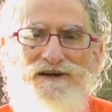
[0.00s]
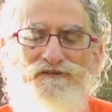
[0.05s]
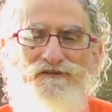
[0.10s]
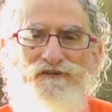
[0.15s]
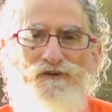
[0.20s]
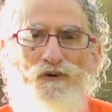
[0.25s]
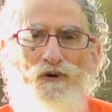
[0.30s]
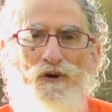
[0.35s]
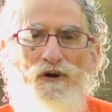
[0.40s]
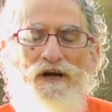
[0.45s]

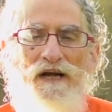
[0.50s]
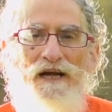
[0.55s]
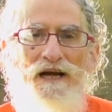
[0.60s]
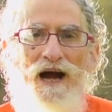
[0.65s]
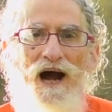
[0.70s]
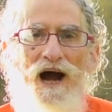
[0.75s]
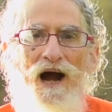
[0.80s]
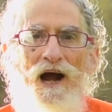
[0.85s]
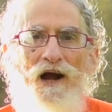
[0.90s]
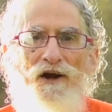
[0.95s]
for
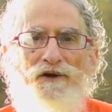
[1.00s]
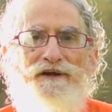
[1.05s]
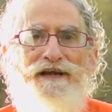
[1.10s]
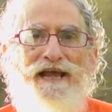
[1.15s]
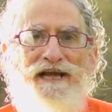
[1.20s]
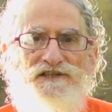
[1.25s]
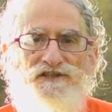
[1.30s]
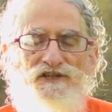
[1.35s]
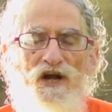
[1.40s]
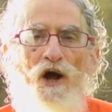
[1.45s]
our
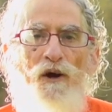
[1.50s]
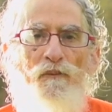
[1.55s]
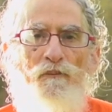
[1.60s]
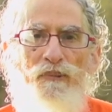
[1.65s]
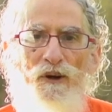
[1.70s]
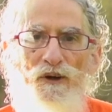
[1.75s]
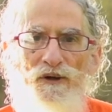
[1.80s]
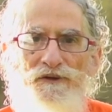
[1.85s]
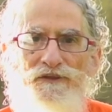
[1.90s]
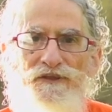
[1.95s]
next
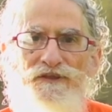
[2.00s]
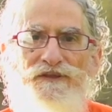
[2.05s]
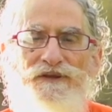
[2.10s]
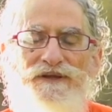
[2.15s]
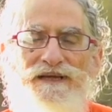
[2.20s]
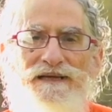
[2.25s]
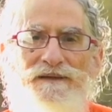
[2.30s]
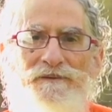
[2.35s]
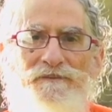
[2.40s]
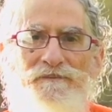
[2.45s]
birth.